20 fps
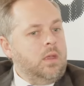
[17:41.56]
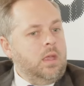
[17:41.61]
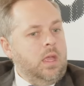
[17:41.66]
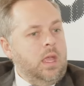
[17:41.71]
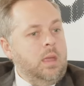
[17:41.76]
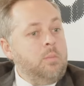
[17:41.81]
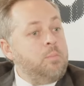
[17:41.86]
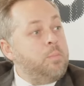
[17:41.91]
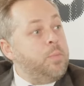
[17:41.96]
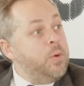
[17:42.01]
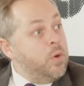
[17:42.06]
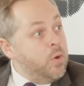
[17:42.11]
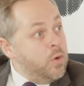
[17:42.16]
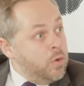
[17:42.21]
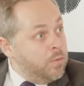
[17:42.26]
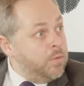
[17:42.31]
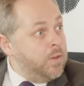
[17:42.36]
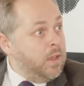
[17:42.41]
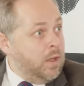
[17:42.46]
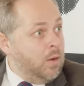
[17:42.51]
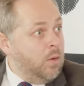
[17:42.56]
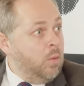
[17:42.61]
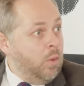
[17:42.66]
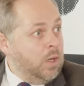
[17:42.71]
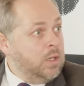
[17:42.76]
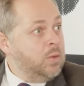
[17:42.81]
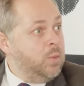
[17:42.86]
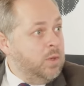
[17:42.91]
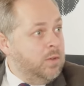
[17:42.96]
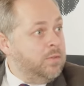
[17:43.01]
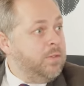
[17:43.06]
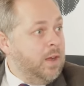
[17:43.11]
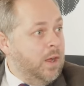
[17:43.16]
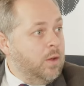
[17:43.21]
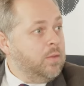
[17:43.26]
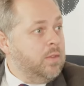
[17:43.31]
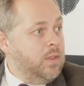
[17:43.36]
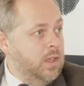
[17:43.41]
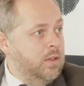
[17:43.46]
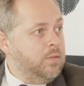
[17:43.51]
improving what we
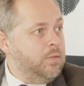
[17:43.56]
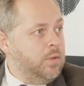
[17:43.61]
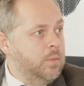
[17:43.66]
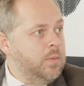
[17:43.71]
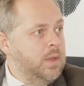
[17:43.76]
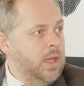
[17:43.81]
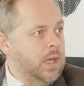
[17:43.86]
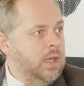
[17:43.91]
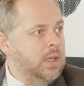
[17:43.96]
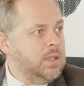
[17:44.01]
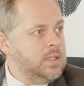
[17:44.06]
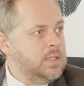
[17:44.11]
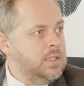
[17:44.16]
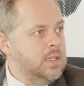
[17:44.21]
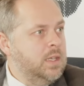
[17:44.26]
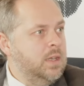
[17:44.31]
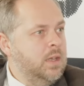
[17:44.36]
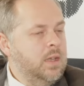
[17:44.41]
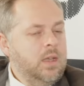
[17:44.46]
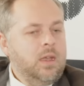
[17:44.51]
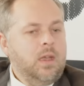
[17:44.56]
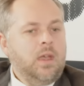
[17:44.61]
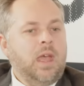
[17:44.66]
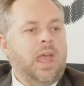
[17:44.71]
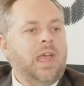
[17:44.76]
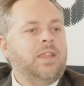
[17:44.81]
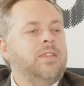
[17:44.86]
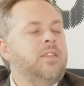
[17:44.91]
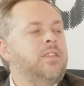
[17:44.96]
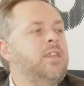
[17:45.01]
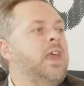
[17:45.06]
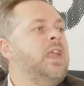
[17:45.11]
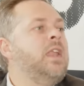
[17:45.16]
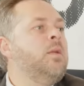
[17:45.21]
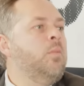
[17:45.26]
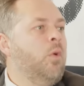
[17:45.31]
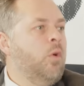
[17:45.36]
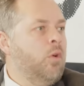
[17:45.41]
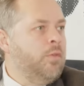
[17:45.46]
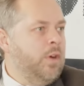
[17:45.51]
found there from the ANC, and then
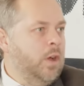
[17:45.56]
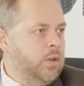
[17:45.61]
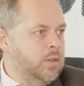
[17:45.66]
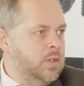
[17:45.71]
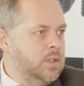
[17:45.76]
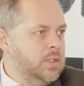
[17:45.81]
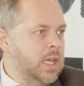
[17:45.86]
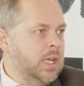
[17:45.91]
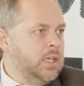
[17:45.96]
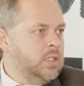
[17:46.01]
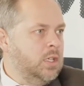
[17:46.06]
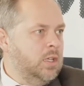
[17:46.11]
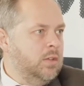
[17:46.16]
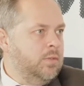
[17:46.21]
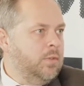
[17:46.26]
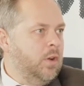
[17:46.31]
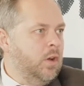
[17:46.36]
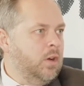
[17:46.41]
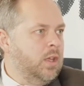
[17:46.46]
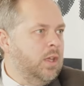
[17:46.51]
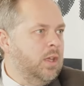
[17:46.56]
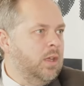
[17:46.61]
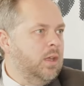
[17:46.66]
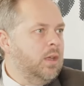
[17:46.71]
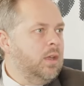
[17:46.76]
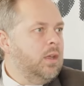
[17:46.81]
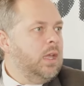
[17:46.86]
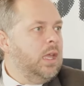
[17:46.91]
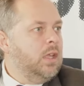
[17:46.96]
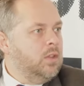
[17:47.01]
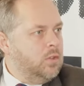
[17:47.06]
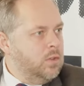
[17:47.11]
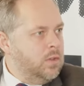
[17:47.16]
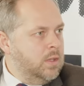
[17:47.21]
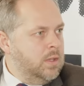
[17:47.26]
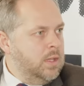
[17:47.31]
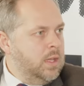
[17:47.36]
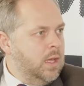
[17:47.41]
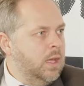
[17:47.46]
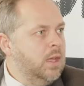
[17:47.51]
more voters actually flocking into the
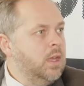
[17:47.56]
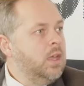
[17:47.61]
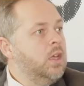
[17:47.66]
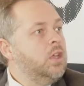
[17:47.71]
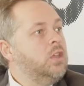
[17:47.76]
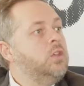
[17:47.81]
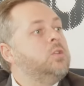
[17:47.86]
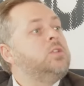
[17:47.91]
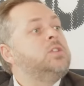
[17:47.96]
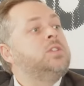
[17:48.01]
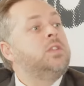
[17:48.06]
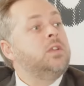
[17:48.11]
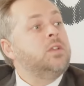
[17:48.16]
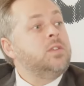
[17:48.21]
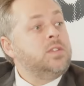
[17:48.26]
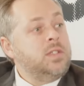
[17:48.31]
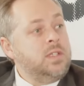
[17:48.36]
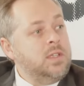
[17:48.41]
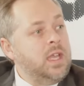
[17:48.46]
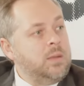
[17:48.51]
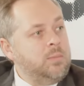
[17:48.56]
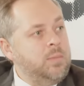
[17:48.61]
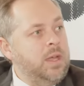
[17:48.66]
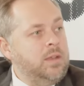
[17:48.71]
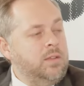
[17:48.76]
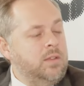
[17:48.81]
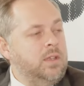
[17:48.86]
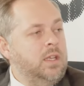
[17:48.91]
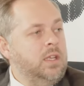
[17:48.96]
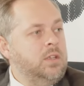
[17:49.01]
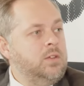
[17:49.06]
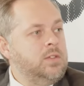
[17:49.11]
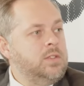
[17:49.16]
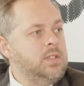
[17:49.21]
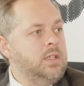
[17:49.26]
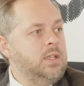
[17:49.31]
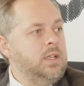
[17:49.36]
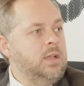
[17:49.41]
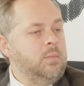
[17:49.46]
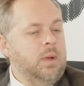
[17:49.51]
DA. You still see that pattern,
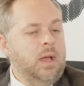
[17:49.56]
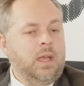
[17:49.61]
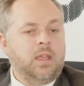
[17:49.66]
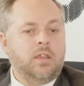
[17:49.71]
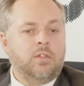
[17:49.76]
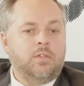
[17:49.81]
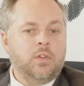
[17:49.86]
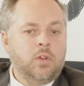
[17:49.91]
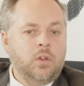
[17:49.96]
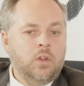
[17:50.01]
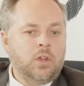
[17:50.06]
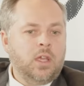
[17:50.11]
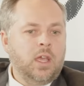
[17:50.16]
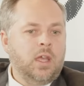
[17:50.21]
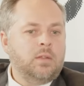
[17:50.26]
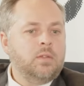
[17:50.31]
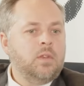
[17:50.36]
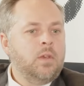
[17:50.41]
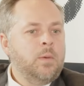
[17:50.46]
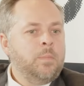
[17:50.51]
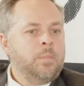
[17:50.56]
interestingly, Mike, if you look at